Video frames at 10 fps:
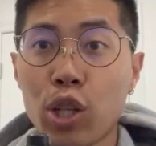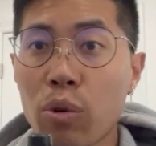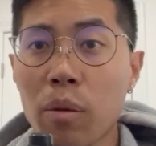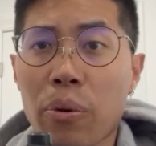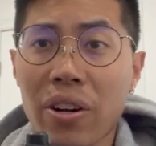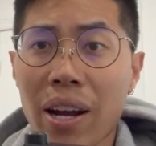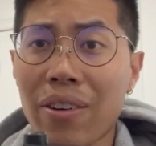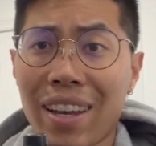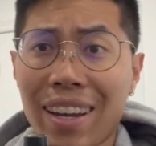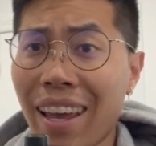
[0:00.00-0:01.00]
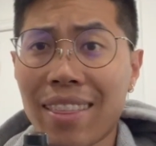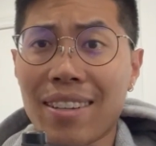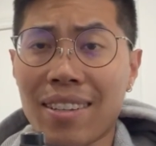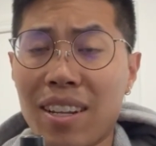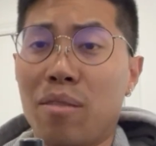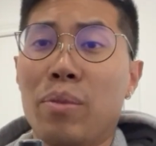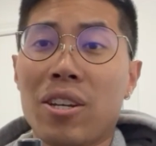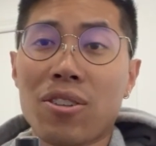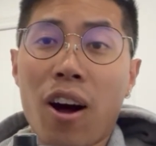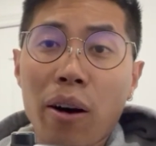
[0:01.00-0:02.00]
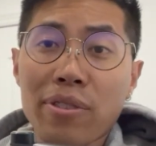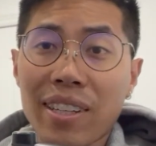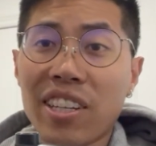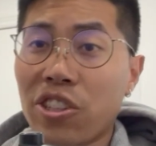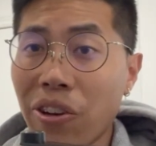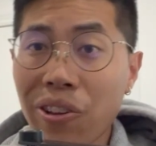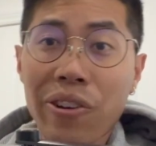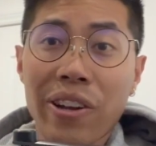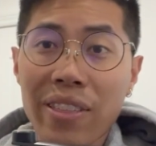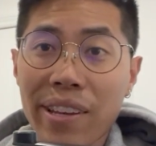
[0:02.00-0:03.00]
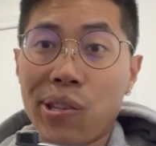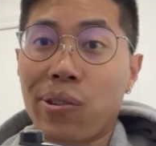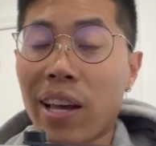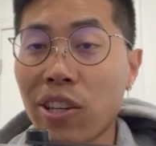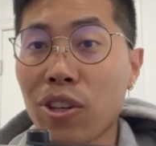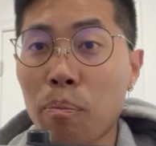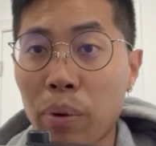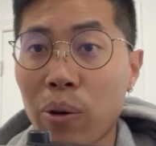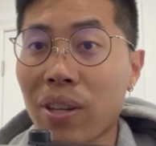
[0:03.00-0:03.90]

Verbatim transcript: don't wanna burn out and hate this thing because obviously you're learning this so that you can build